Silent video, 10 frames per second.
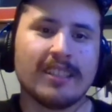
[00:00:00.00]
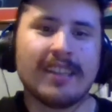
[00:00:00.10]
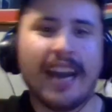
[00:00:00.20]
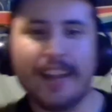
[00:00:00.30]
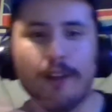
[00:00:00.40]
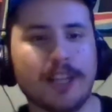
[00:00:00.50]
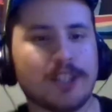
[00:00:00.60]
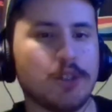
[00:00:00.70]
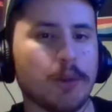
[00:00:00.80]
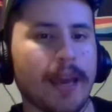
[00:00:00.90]
I know that
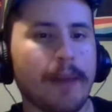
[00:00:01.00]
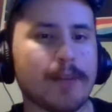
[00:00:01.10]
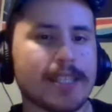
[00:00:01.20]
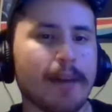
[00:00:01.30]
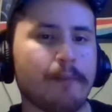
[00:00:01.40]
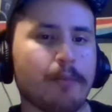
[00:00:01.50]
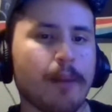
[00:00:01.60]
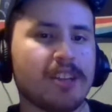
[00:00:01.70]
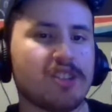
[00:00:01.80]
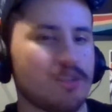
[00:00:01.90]
tuna head was not
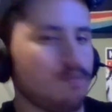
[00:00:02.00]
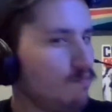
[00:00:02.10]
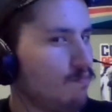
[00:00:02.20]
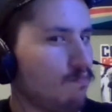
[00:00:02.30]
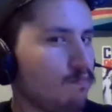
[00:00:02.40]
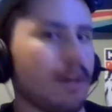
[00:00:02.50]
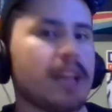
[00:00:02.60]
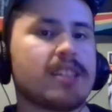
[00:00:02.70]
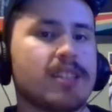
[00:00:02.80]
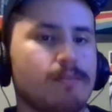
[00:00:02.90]
much.
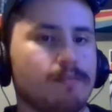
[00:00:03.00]
That's